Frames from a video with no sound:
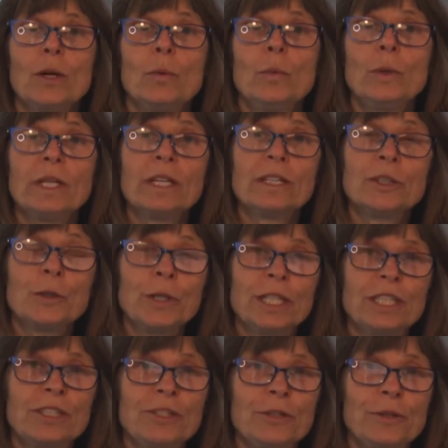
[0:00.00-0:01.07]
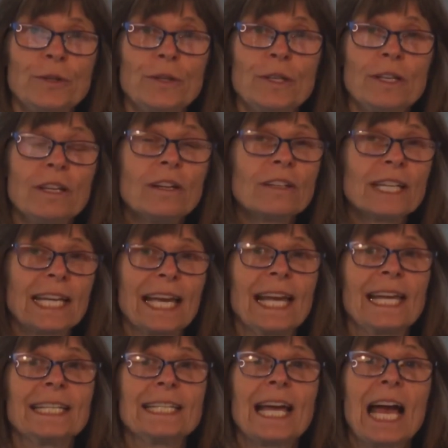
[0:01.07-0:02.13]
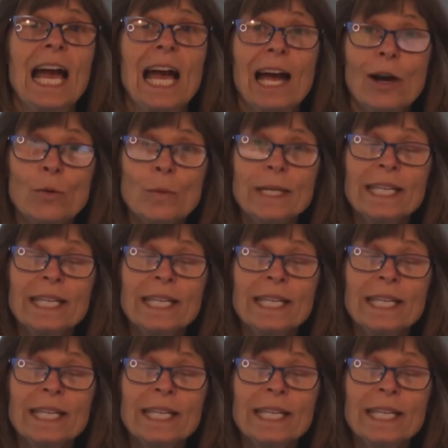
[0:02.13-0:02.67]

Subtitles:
we are going to look at how we